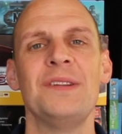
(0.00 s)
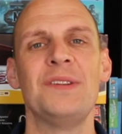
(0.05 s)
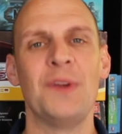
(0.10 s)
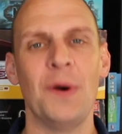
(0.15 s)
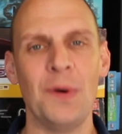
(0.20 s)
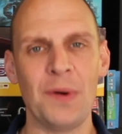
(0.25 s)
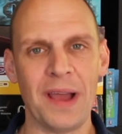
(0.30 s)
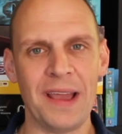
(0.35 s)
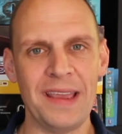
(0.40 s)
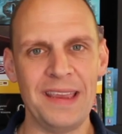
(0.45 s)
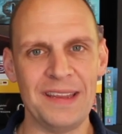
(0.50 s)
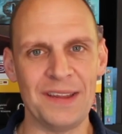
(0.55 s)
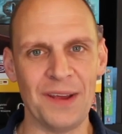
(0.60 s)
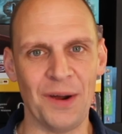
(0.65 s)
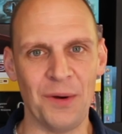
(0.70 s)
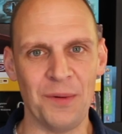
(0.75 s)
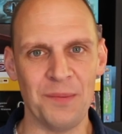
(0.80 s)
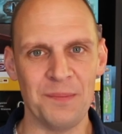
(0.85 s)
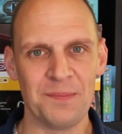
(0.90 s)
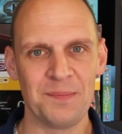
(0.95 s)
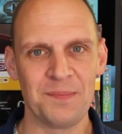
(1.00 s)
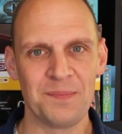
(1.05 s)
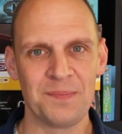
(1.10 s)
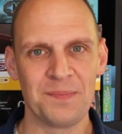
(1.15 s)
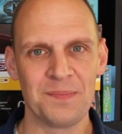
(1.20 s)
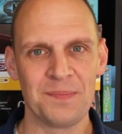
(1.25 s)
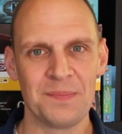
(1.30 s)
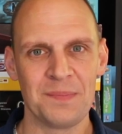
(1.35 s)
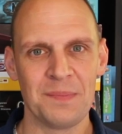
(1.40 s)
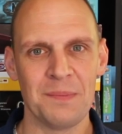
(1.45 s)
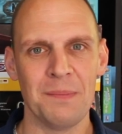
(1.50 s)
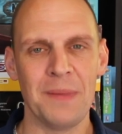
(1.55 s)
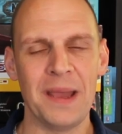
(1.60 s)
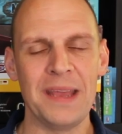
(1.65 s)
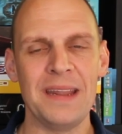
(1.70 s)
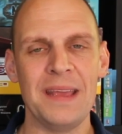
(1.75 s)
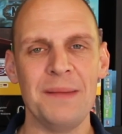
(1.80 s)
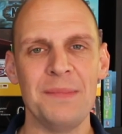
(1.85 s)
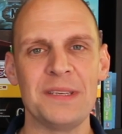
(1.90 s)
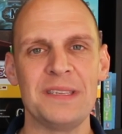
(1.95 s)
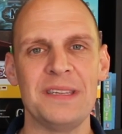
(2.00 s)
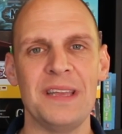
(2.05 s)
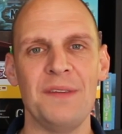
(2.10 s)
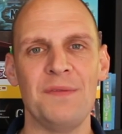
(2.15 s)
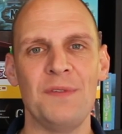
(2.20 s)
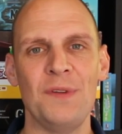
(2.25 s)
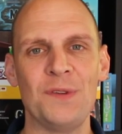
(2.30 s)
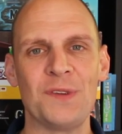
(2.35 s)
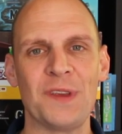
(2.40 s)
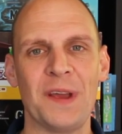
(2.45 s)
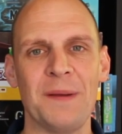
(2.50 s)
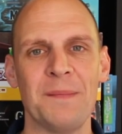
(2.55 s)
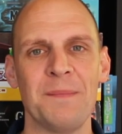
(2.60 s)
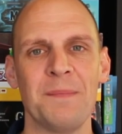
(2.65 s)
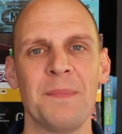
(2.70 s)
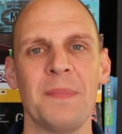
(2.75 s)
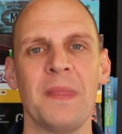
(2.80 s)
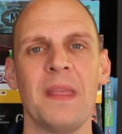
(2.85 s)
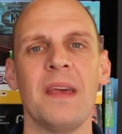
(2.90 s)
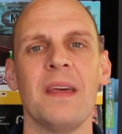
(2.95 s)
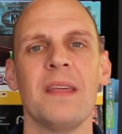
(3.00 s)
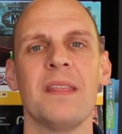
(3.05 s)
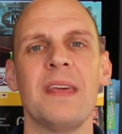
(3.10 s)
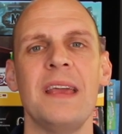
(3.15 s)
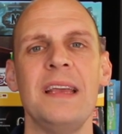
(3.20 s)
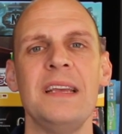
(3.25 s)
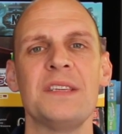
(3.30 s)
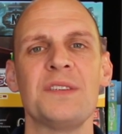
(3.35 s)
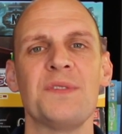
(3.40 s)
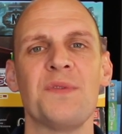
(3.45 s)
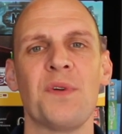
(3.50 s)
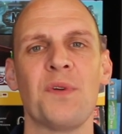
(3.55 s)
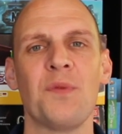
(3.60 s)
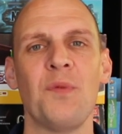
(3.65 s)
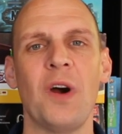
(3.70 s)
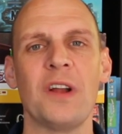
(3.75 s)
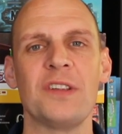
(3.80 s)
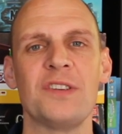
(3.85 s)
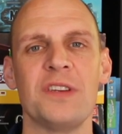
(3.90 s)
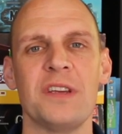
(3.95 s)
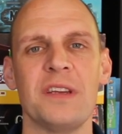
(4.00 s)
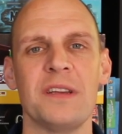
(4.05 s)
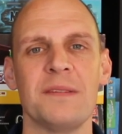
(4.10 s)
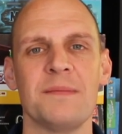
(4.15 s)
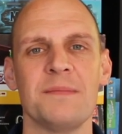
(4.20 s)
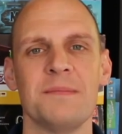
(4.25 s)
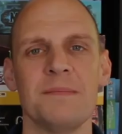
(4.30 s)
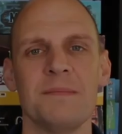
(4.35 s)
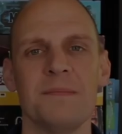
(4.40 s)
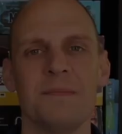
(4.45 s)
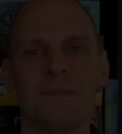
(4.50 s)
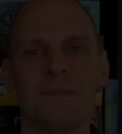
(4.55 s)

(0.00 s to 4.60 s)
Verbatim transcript: Tokaido. My name is Dave Luza. Thanks for watching.